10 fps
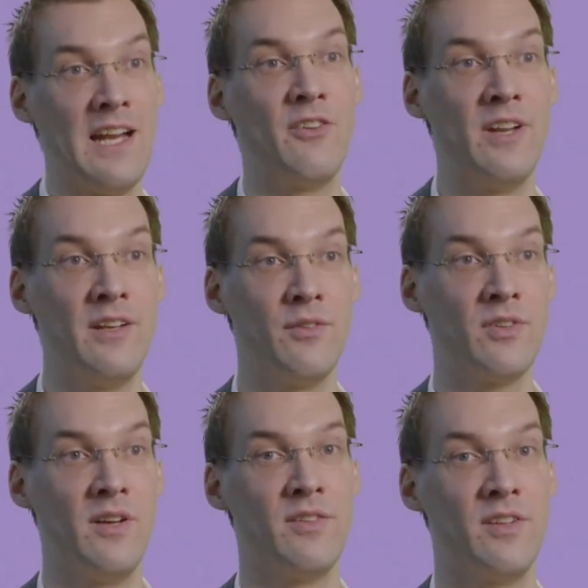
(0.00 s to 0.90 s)
cloud-native
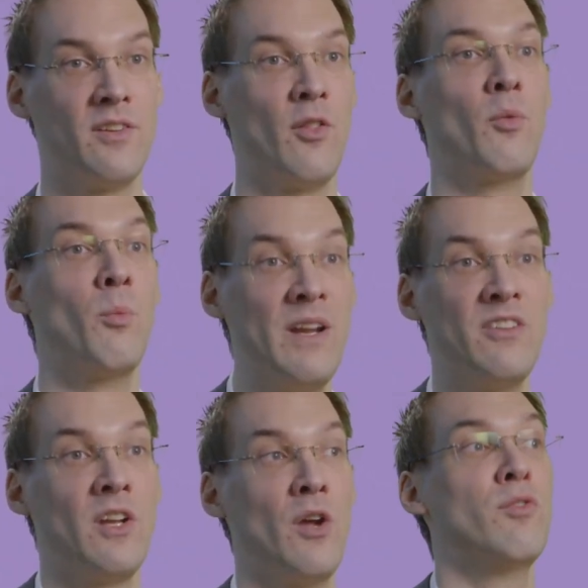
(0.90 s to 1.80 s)
services are the way
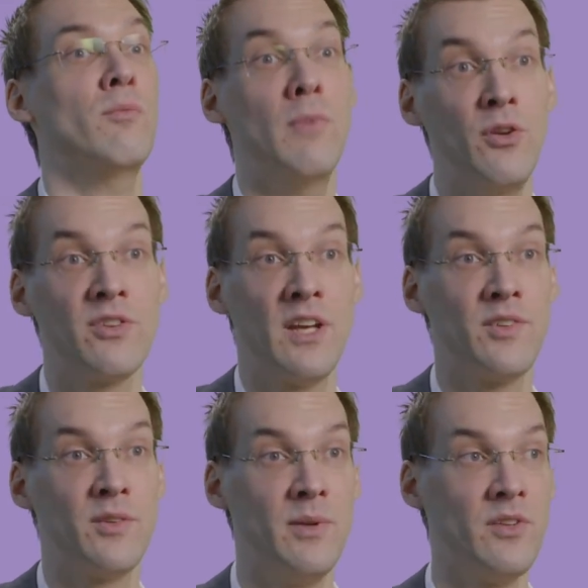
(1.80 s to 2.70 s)
to go for most
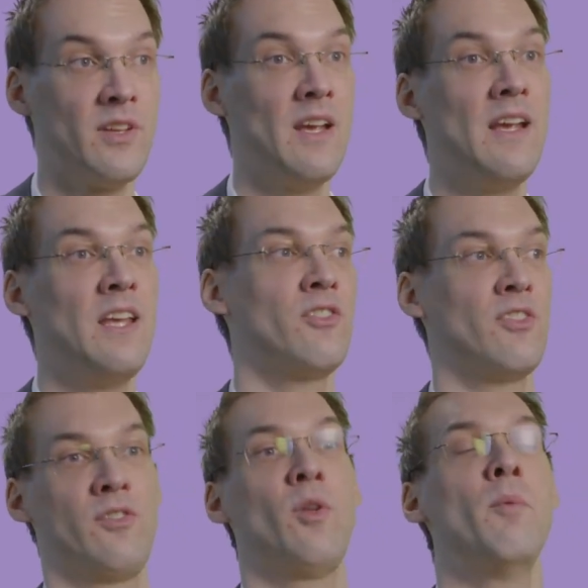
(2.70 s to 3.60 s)
customers. It's just